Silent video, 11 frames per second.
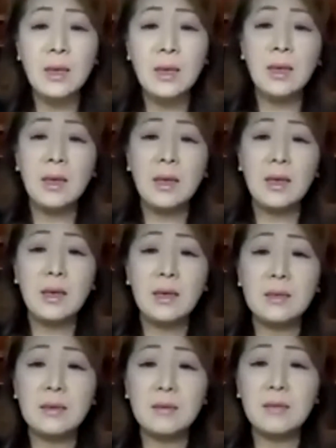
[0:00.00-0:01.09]
And
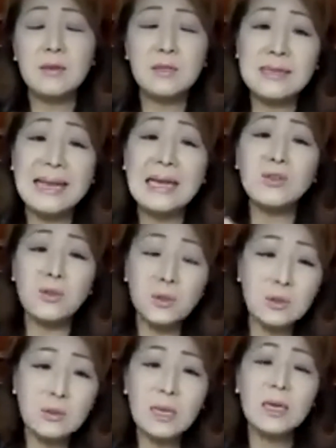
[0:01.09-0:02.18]
there's a natural
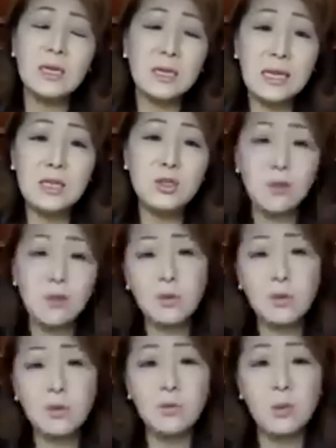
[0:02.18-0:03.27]
inclination of the
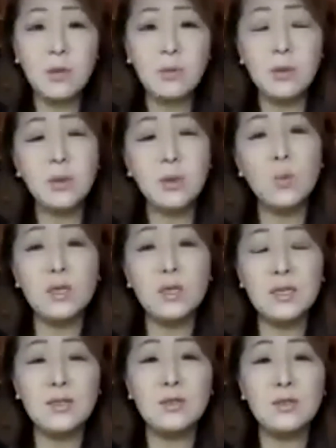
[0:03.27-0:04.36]
Korean people in wanting
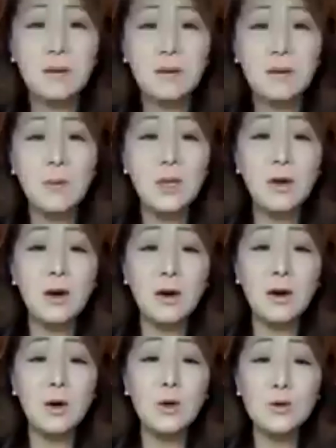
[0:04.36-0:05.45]
to be
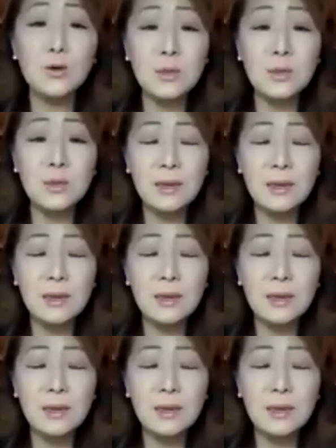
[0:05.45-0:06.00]
our own